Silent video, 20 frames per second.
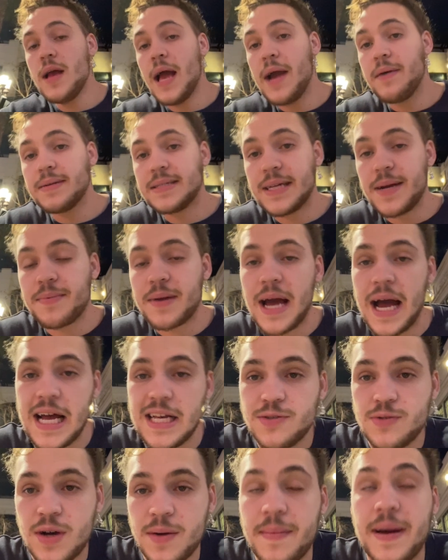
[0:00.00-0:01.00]
Hey, what's up
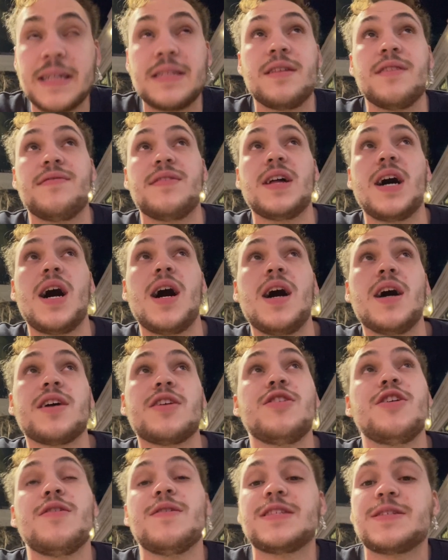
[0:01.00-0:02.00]
guys? Welcome back to the
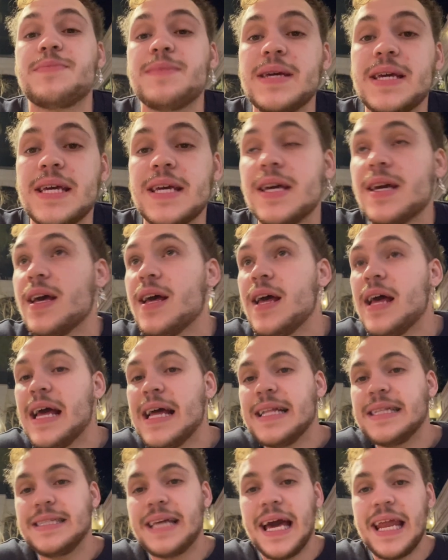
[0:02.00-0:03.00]
vlog. You know it's me,
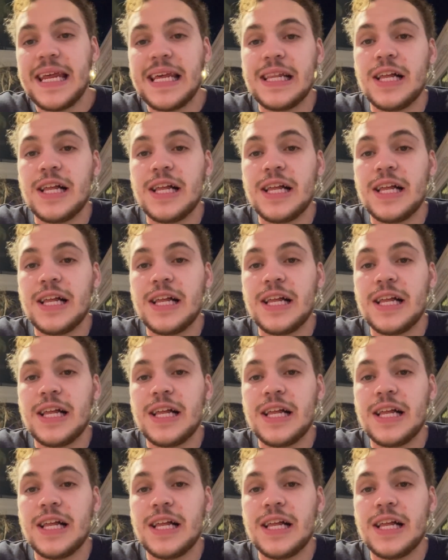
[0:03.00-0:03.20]
Daddy